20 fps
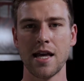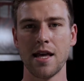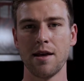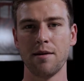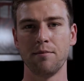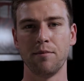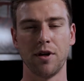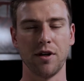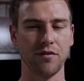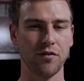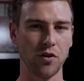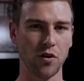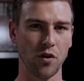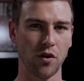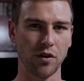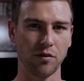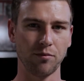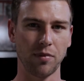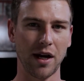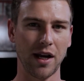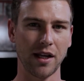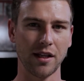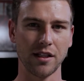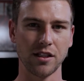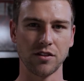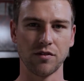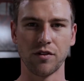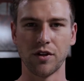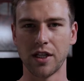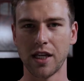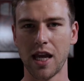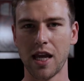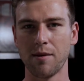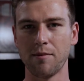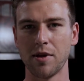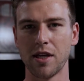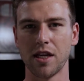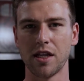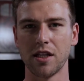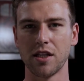But if you are buying this for
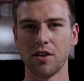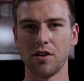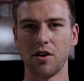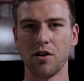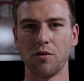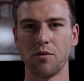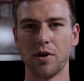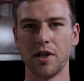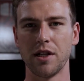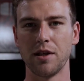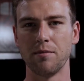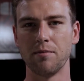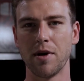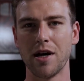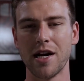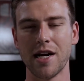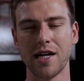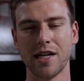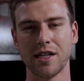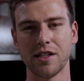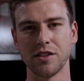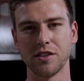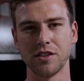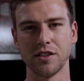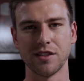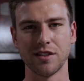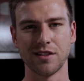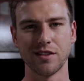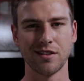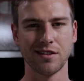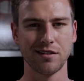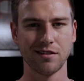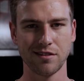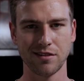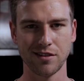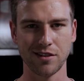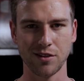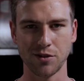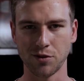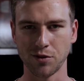gaming, you don't really mind
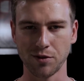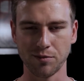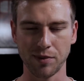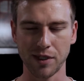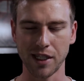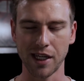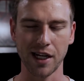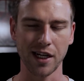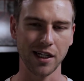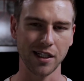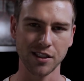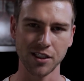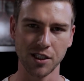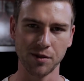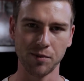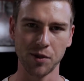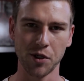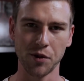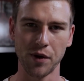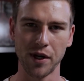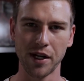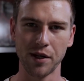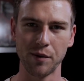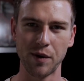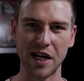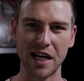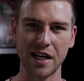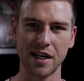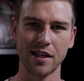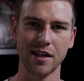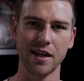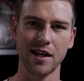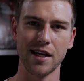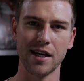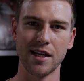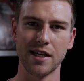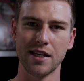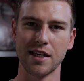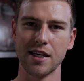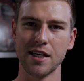because you'll be getting a GPU anyway,
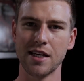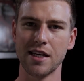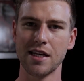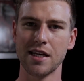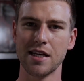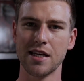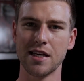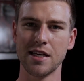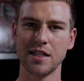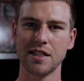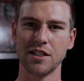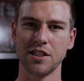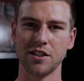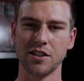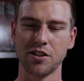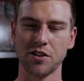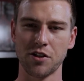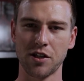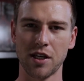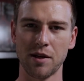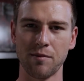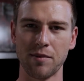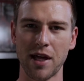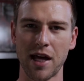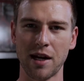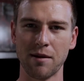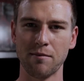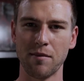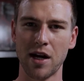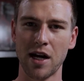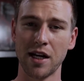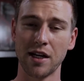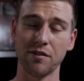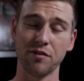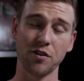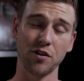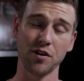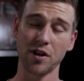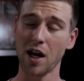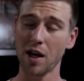and just to keep that in mind if
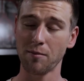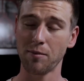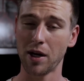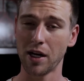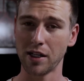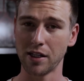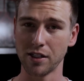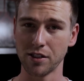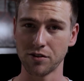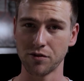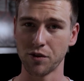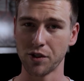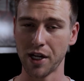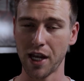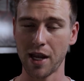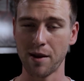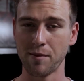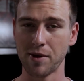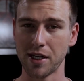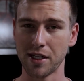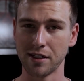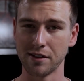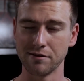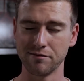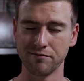you're not buying this for gaming.